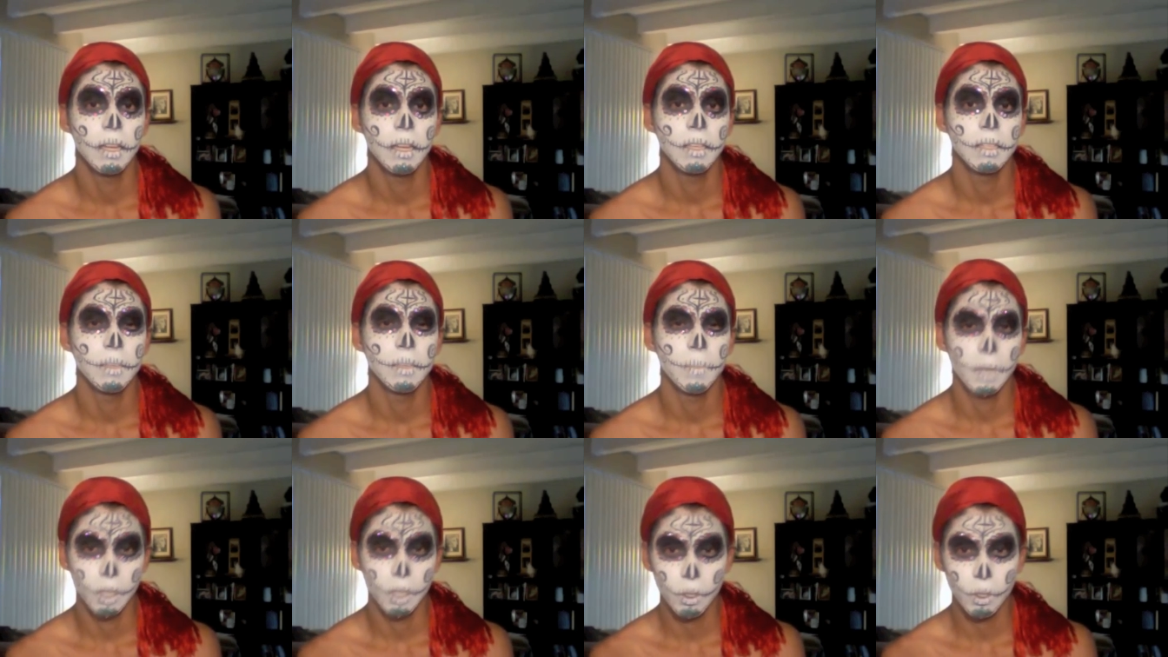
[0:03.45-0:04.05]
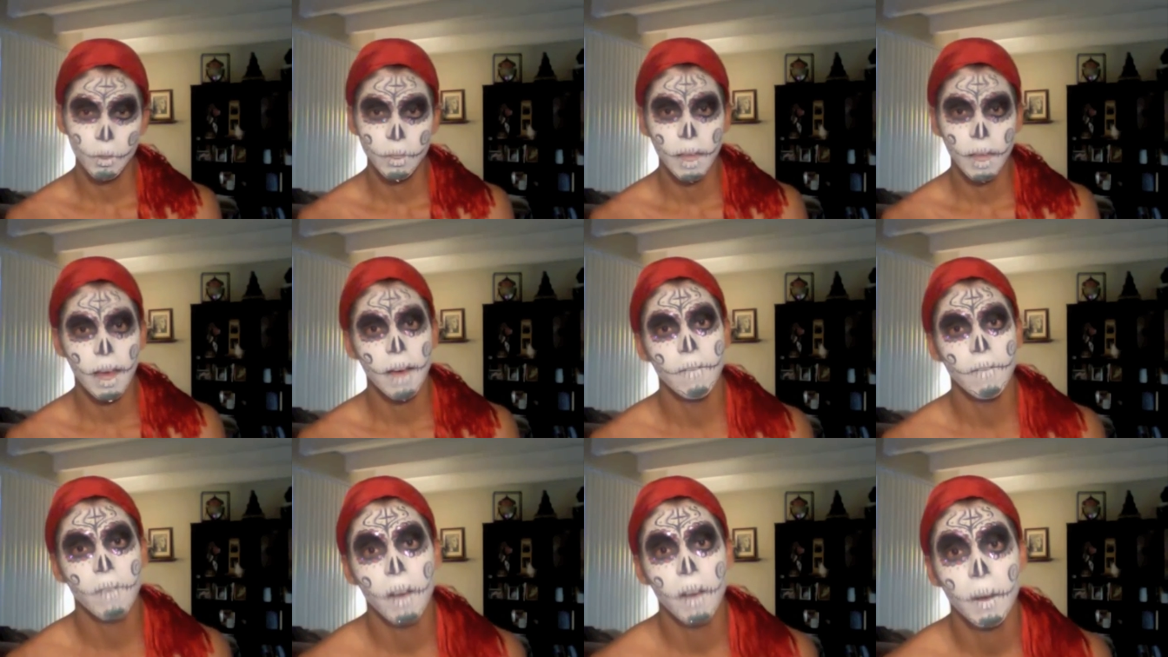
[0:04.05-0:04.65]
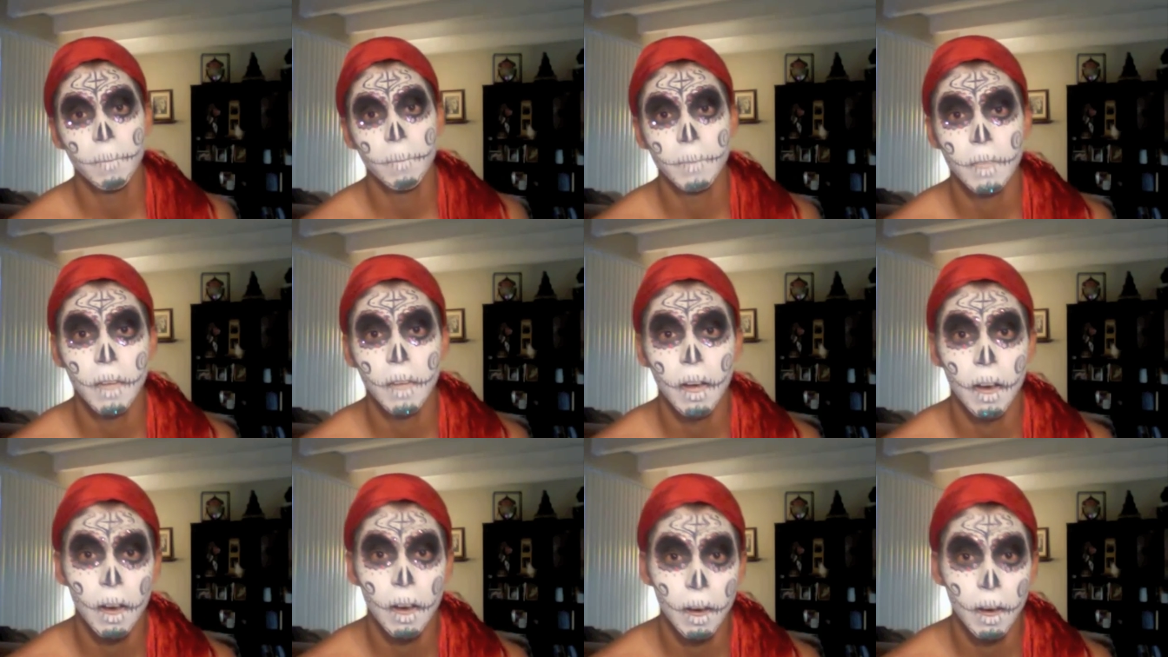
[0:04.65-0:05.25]
some issues that have come
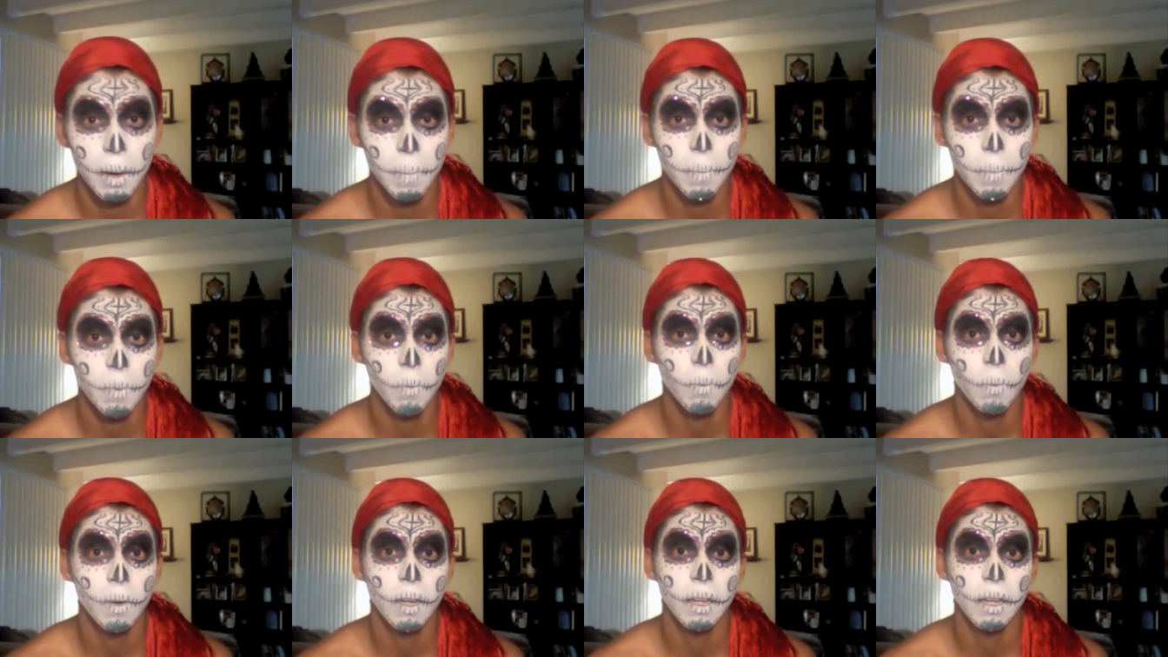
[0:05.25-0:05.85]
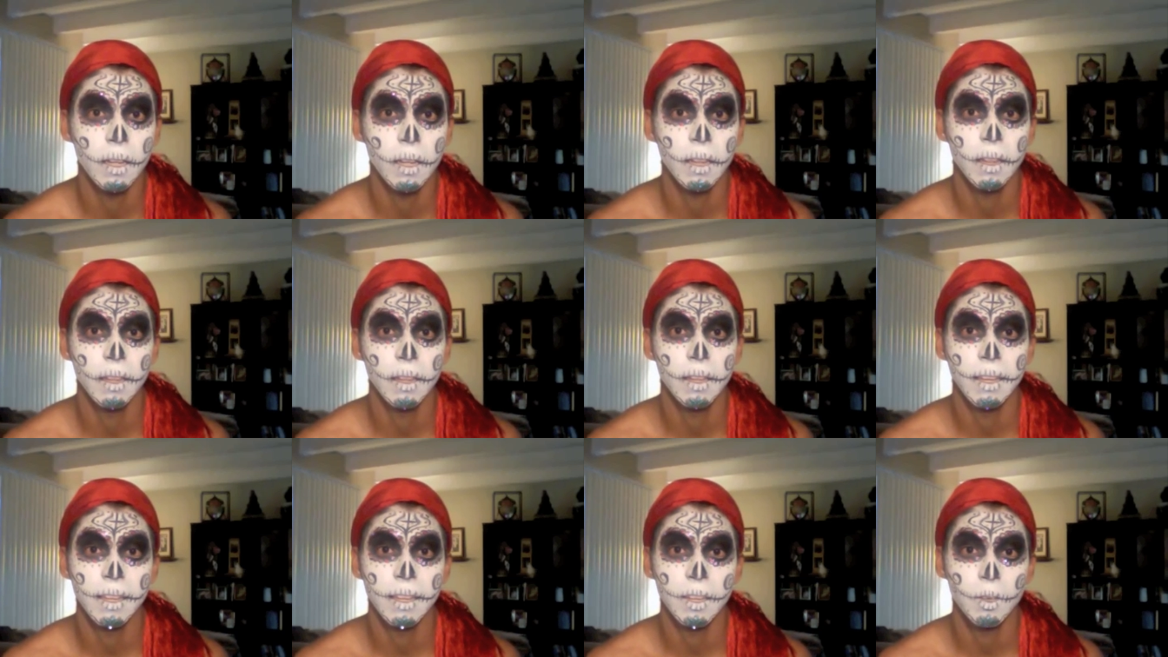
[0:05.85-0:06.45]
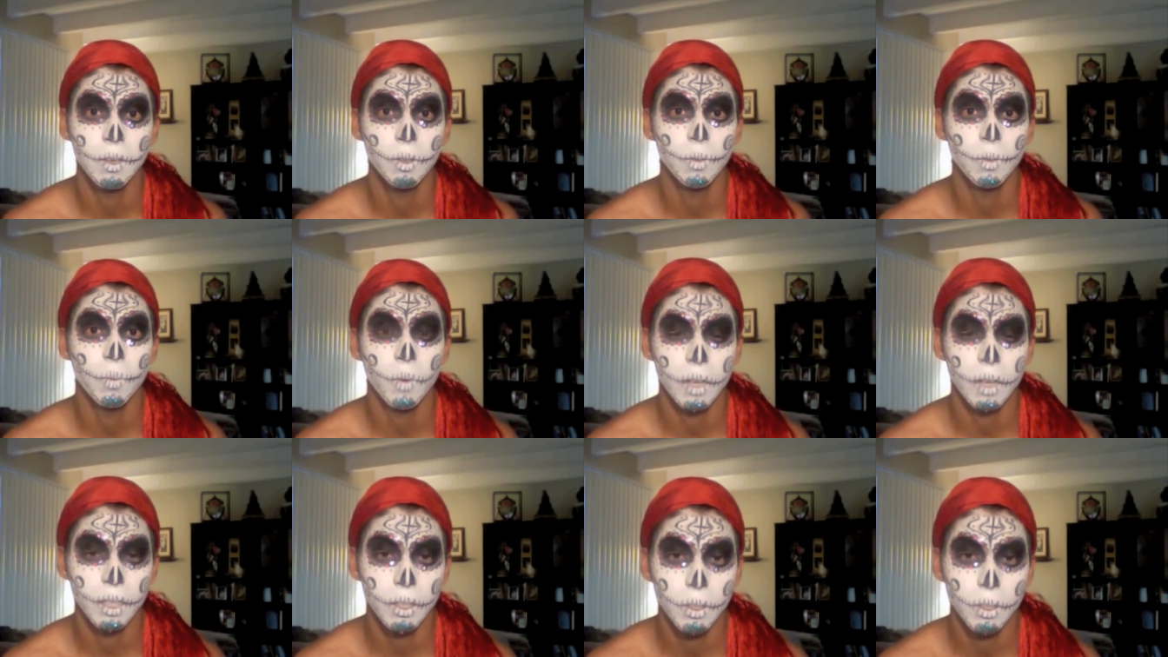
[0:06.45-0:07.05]
up with Dia de los
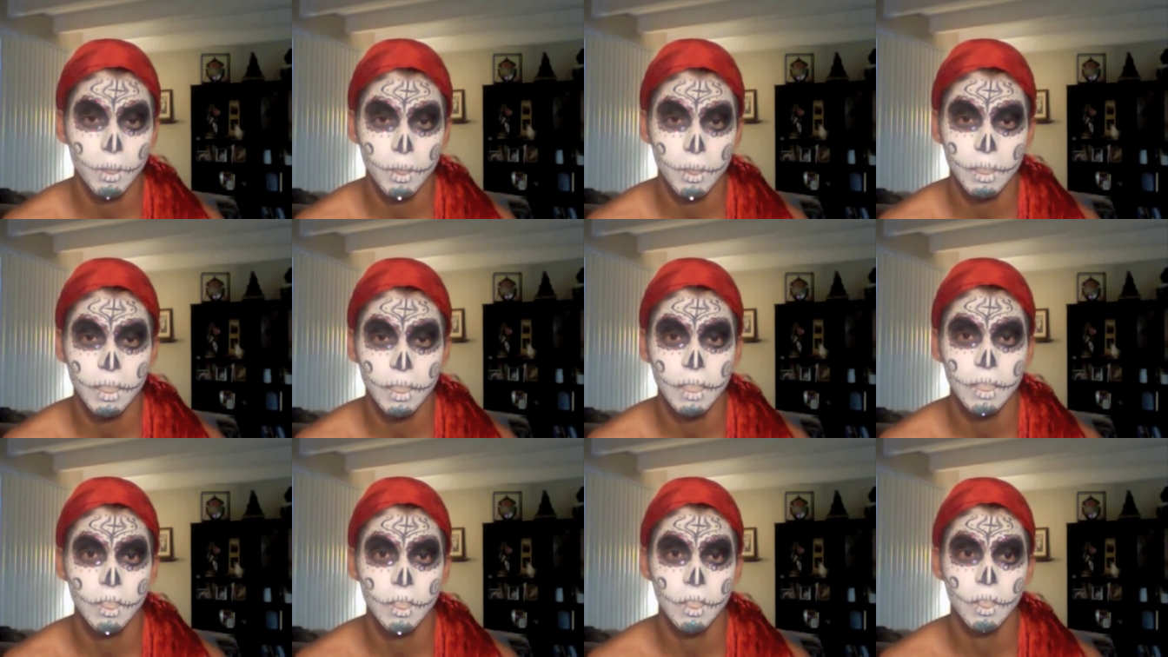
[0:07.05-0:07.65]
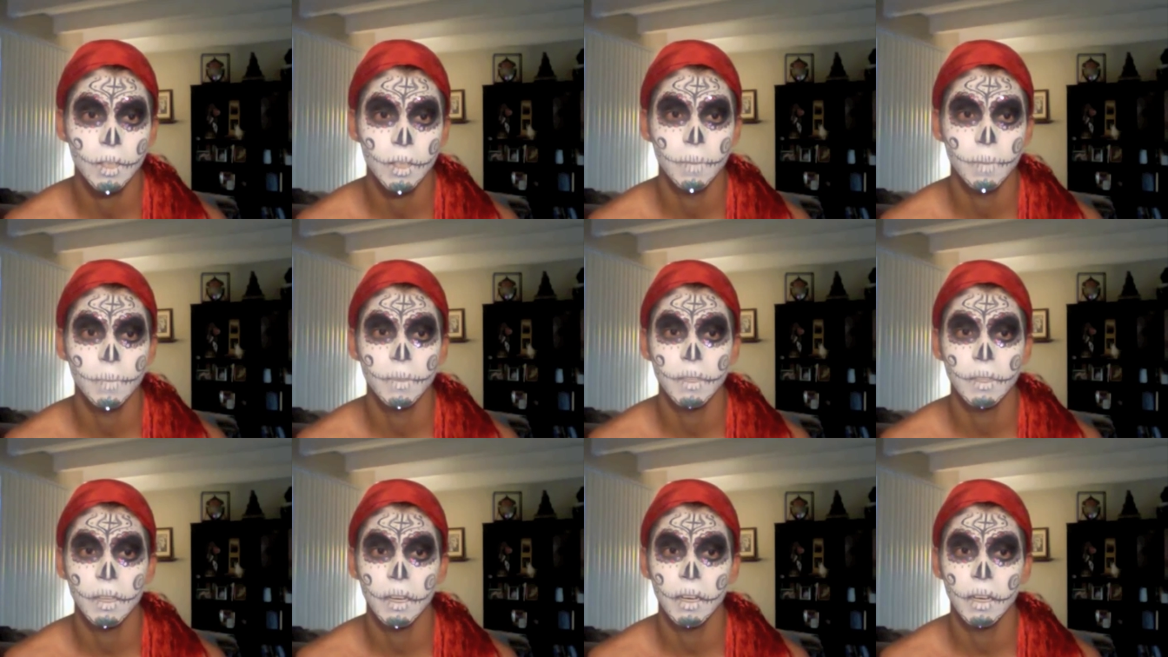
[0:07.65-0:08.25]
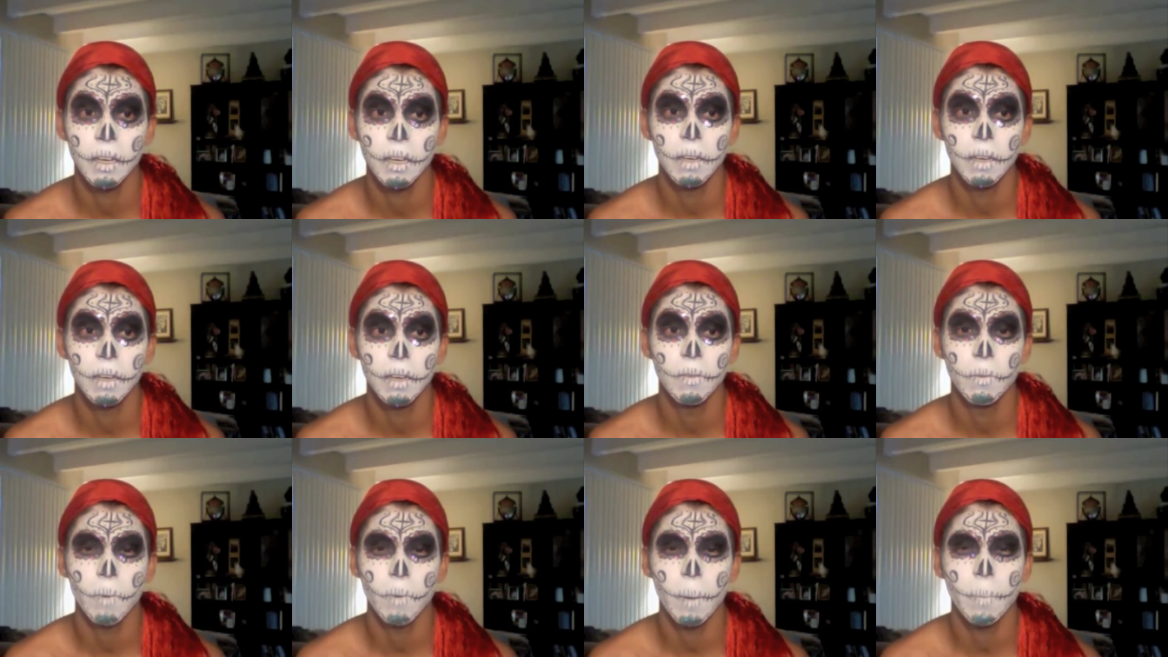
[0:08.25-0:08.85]
Muertos in terms
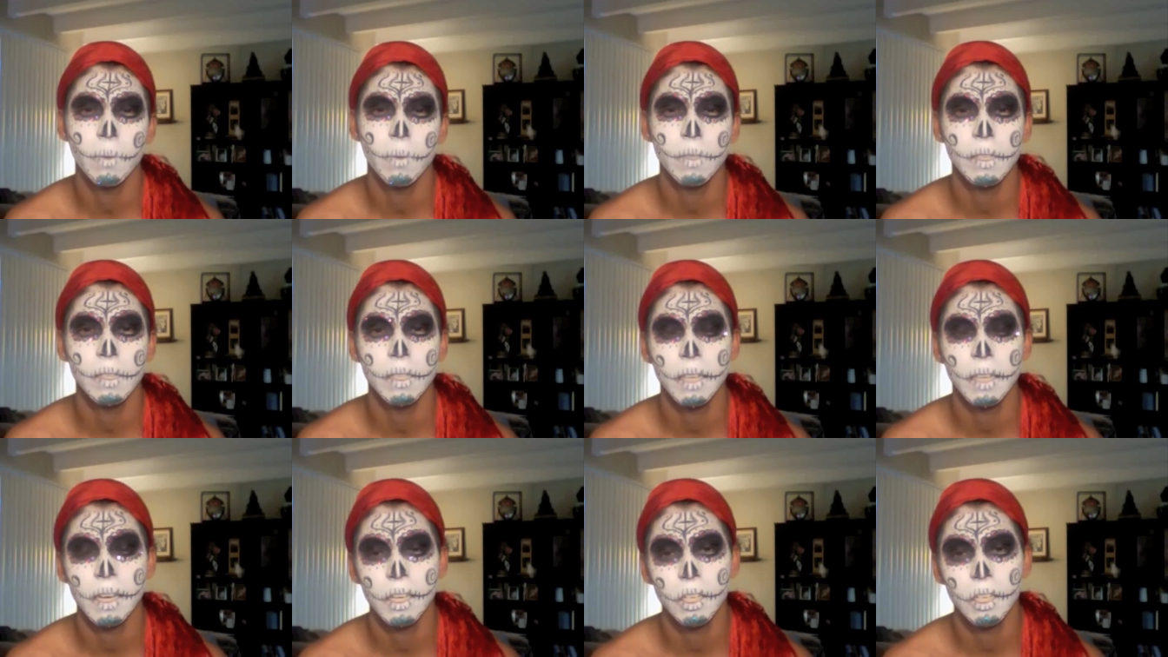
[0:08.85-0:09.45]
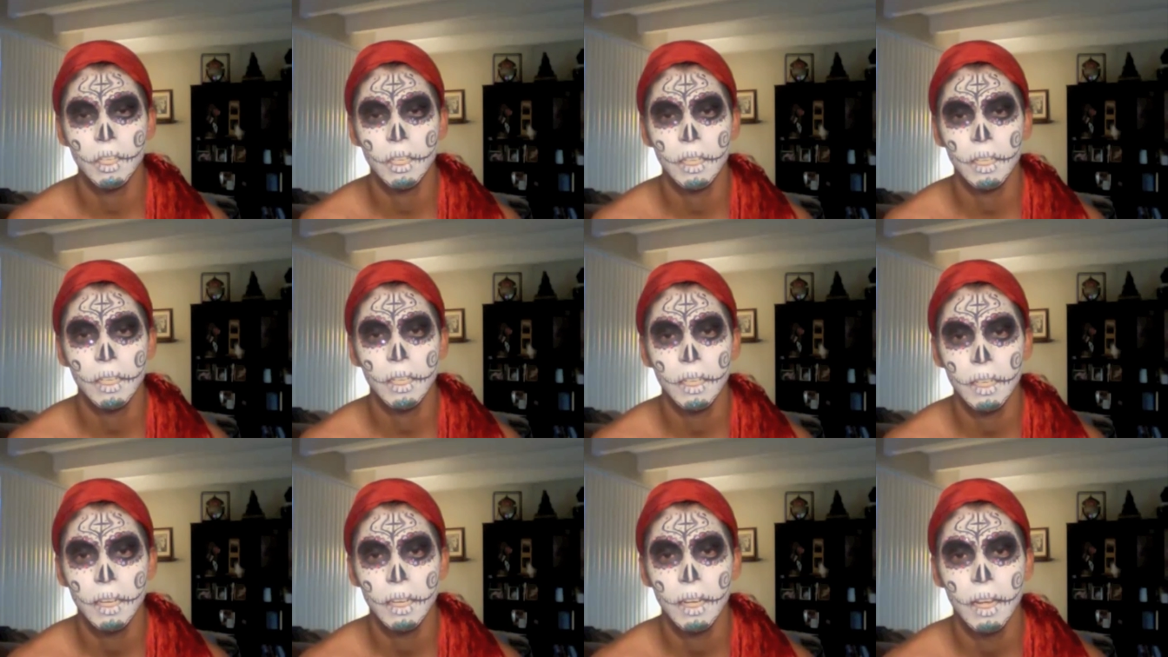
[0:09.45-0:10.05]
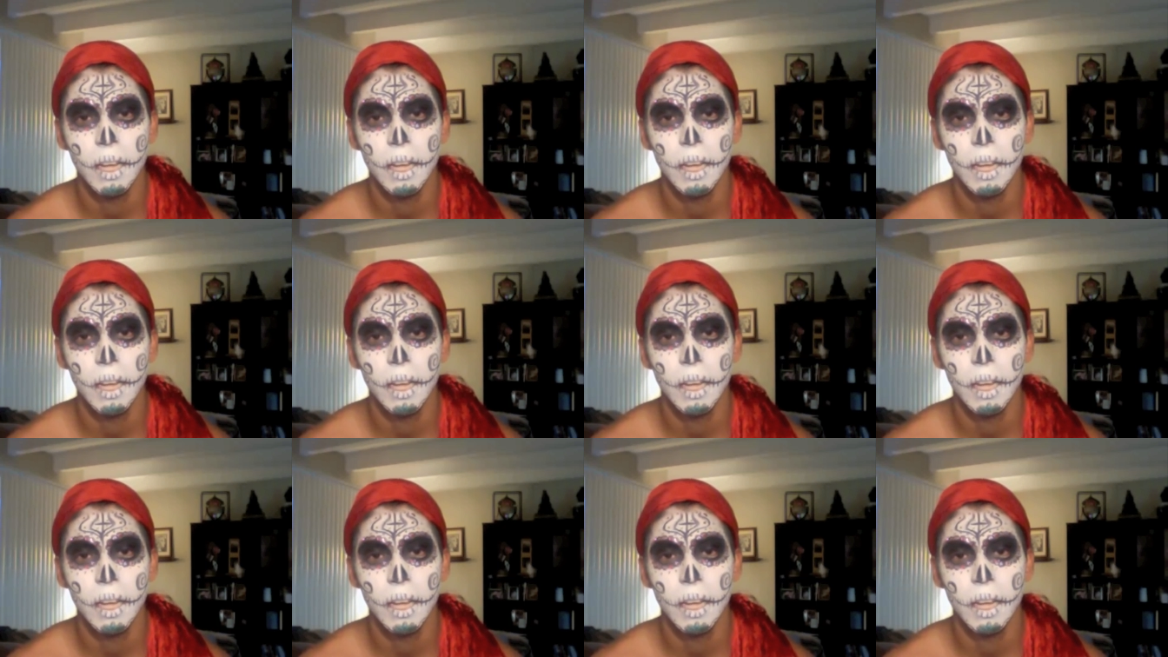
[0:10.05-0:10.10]
of representation